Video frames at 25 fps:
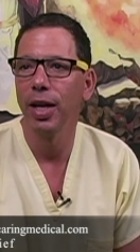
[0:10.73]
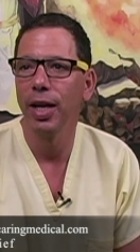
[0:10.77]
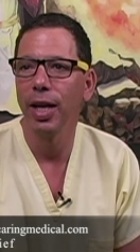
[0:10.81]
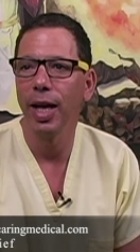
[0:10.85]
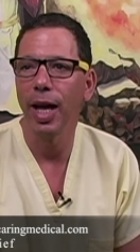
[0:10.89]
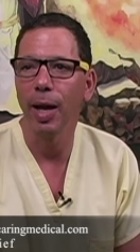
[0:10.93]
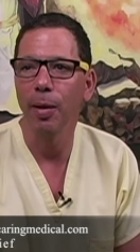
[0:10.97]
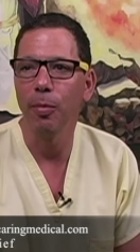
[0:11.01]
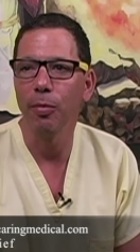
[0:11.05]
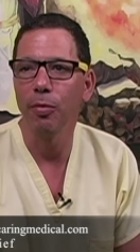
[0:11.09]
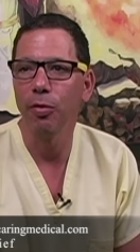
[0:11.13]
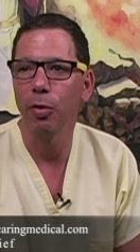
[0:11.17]

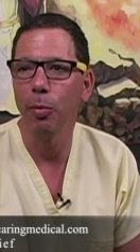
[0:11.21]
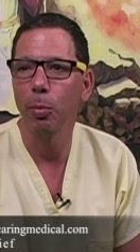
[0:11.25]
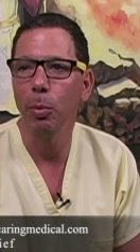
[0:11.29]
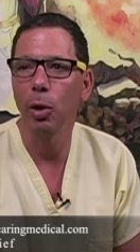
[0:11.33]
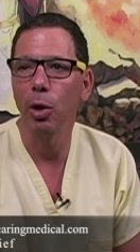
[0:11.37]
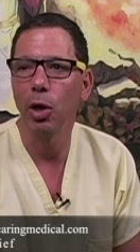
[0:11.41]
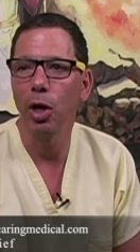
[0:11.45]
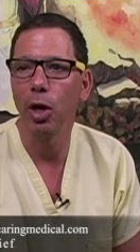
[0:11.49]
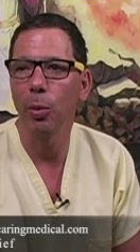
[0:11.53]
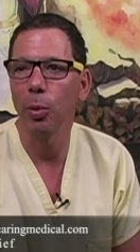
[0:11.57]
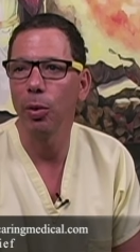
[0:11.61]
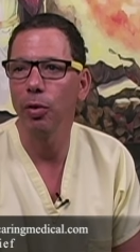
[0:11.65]
I'm
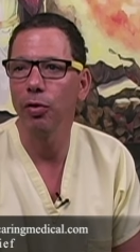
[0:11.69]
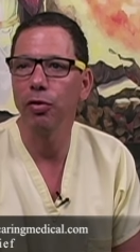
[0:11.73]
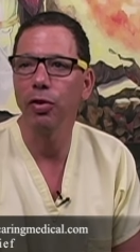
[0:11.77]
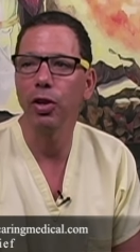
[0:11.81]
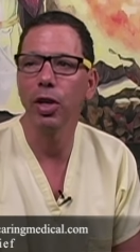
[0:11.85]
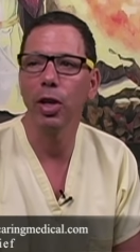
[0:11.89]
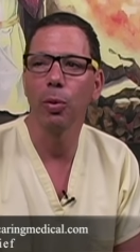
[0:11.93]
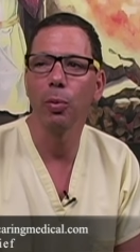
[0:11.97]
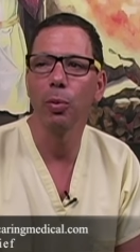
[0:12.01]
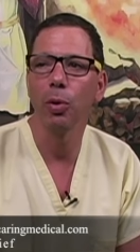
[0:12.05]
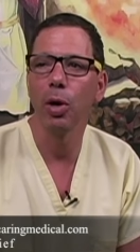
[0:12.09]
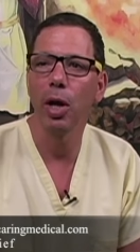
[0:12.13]
familiar with
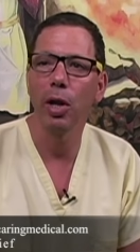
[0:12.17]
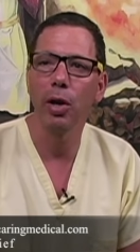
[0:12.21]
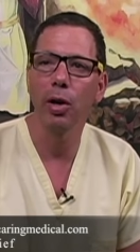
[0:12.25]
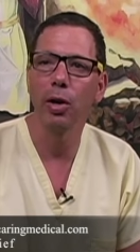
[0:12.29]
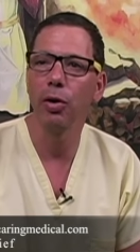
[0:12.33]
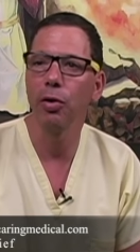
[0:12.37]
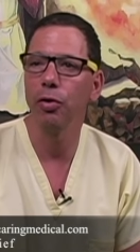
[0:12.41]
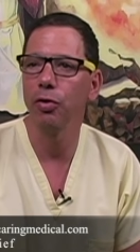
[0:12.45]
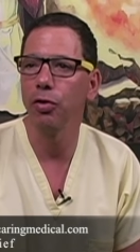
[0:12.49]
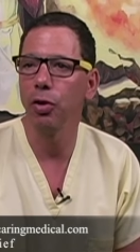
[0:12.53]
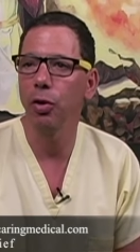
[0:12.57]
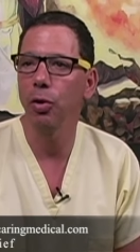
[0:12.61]
seeing
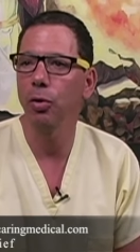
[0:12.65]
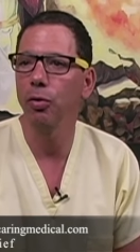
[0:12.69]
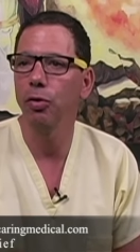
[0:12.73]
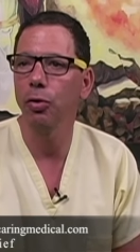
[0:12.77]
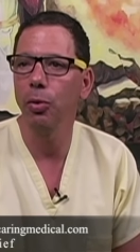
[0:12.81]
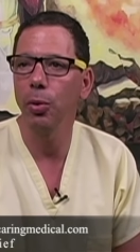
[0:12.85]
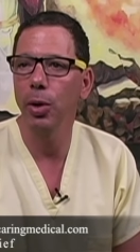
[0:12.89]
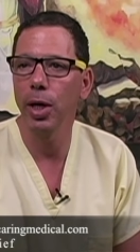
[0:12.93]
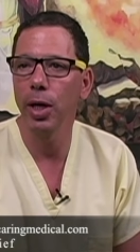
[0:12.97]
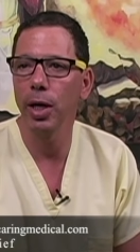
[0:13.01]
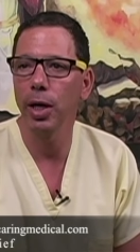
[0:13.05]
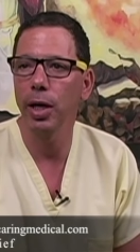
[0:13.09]
runners, you know,
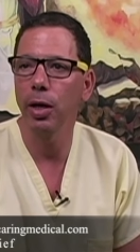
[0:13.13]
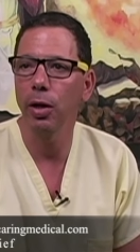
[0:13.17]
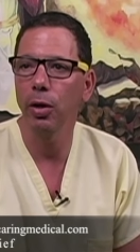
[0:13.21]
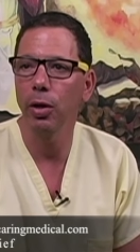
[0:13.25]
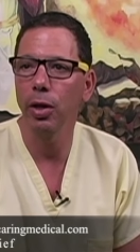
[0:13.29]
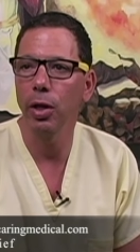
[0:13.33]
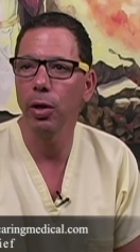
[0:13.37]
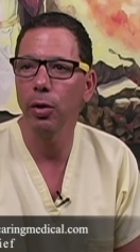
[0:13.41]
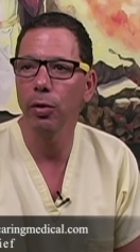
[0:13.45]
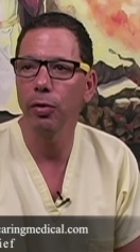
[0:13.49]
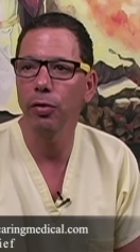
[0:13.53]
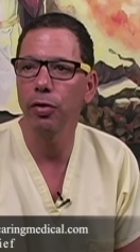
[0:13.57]
doing an
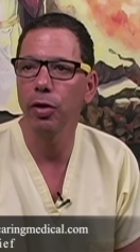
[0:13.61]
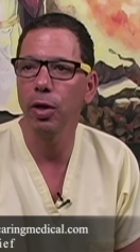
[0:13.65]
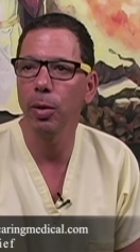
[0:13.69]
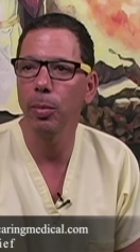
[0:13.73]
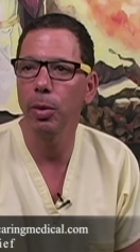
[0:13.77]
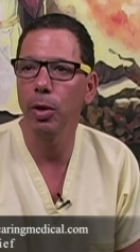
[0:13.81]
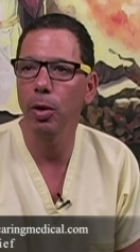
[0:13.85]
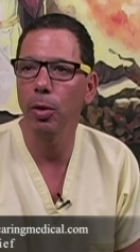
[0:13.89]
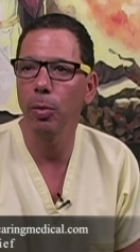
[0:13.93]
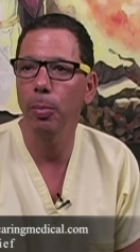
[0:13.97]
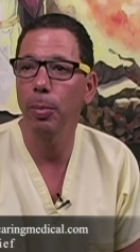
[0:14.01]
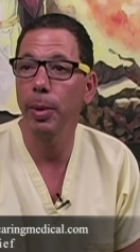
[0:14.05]

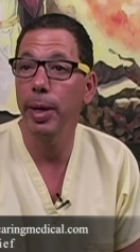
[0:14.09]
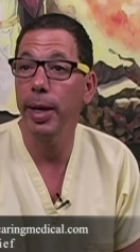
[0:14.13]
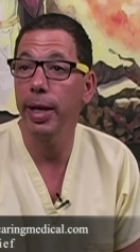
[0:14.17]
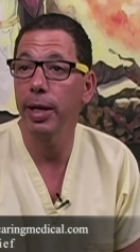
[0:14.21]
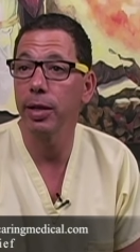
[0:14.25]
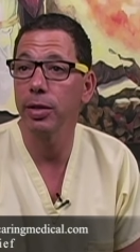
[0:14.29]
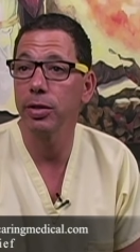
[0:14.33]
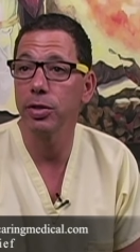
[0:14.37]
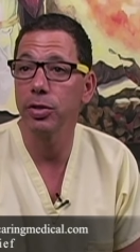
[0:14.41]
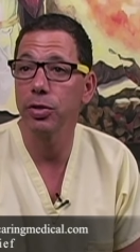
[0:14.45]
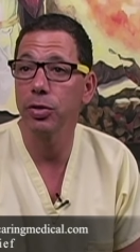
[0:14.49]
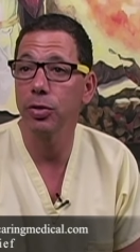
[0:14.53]
iliotibial
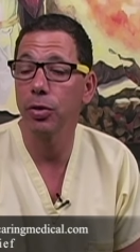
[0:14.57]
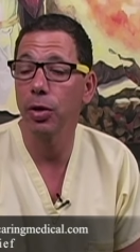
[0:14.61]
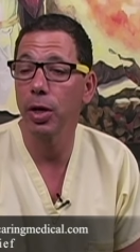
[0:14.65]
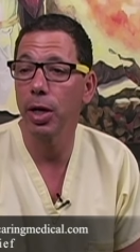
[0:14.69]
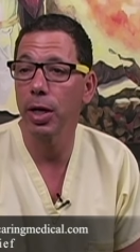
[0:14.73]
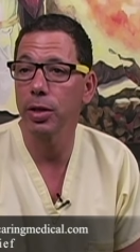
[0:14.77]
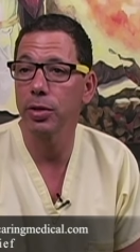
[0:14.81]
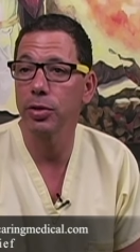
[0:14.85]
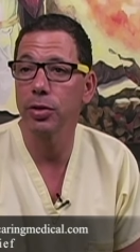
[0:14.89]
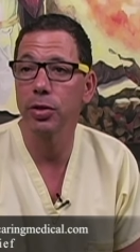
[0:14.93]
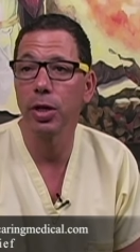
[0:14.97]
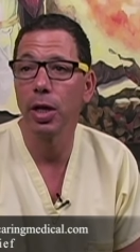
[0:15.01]
band
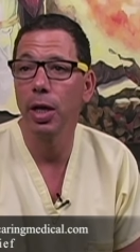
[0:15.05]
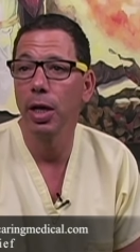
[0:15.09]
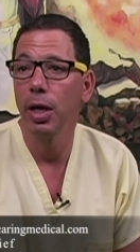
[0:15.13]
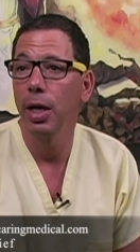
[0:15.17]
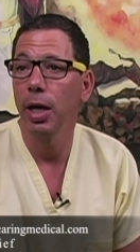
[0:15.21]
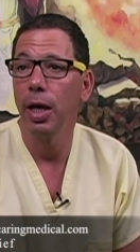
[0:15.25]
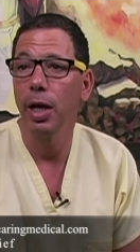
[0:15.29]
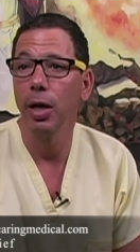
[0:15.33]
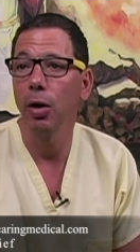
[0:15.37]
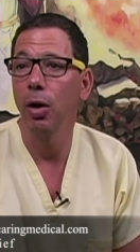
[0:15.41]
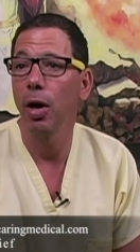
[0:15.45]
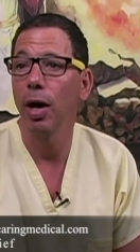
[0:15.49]
stretch.
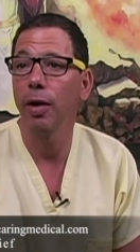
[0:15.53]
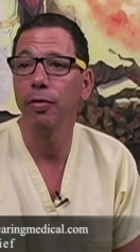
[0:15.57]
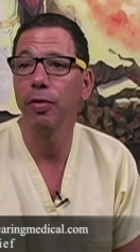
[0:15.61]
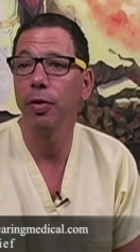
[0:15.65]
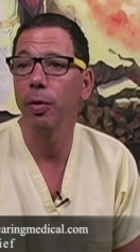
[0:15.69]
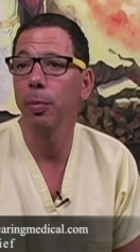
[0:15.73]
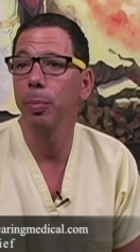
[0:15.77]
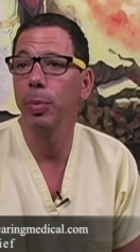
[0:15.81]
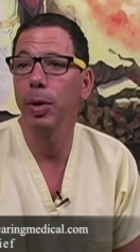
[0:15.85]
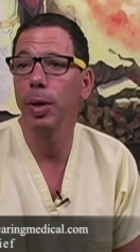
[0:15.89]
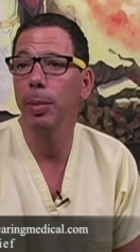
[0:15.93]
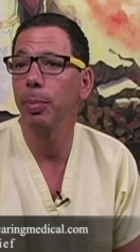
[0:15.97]
And
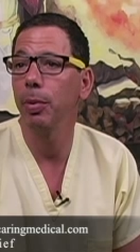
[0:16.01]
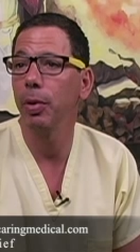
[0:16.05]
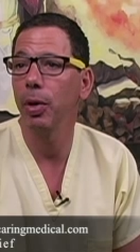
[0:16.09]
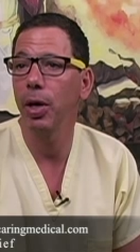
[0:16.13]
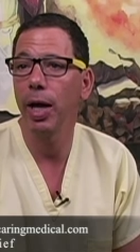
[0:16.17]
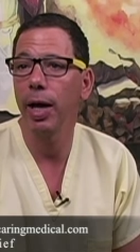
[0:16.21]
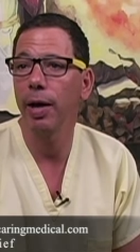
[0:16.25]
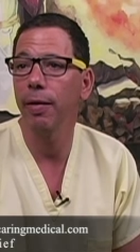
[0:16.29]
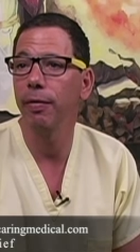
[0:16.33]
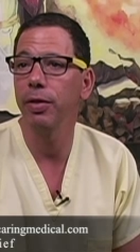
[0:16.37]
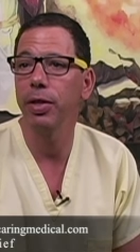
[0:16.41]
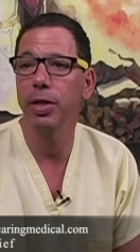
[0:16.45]
often people
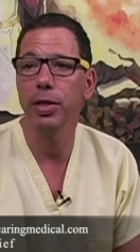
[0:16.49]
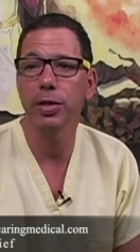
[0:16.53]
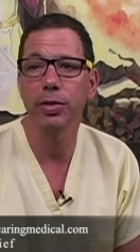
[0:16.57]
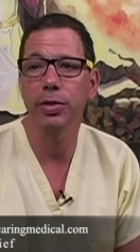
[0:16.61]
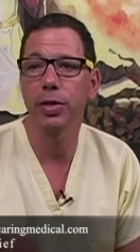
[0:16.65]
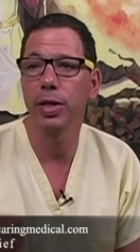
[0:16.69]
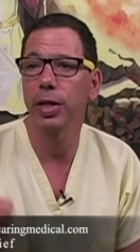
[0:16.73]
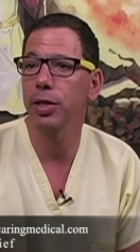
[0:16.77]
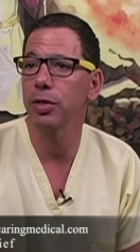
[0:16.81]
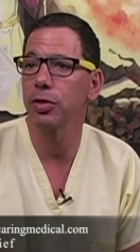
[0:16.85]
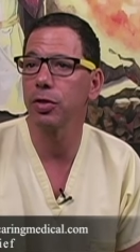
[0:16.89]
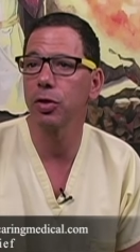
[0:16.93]
have these
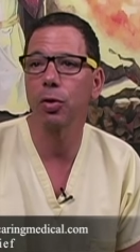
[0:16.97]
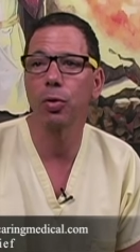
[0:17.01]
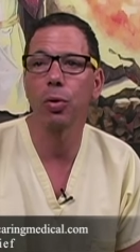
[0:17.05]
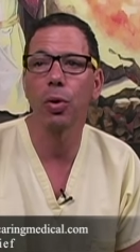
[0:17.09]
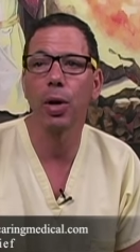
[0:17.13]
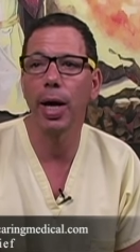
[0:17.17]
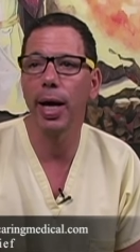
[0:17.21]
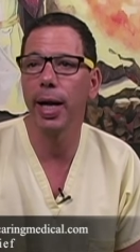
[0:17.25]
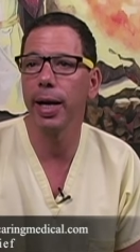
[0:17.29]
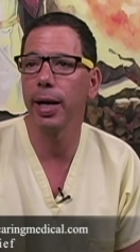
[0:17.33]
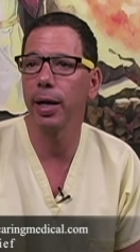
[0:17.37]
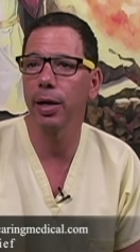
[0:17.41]
things
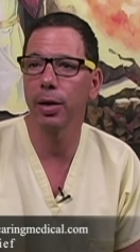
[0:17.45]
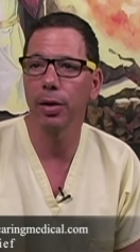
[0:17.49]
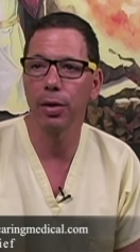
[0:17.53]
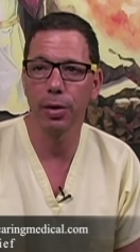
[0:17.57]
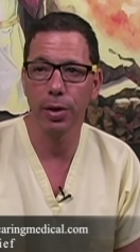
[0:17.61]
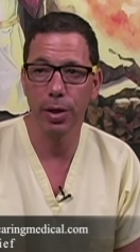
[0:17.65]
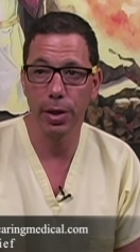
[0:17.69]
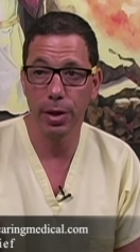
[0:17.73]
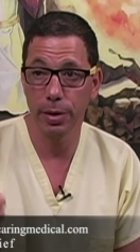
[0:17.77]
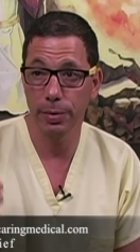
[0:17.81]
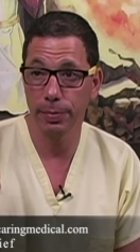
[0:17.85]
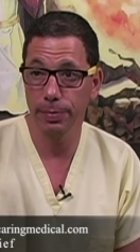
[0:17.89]

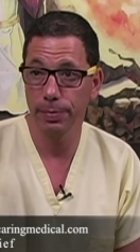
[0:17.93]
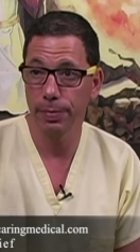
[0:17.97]
chronically.